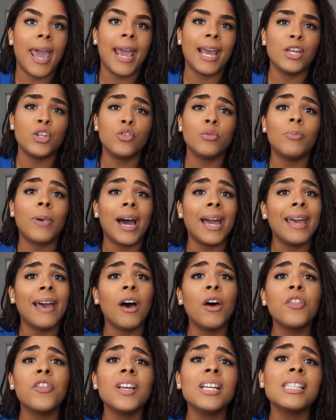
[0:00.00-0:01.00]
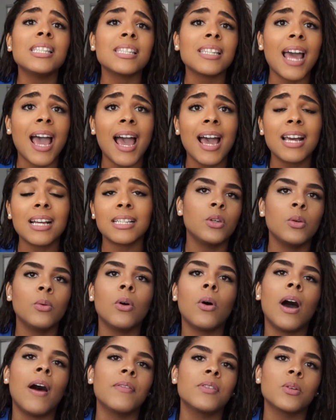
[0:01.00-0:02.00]
and you buy healthy snacks, you
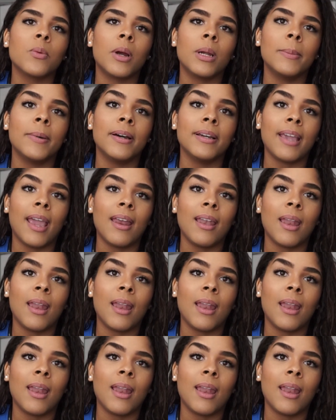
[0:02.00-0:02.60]
don't have to worry about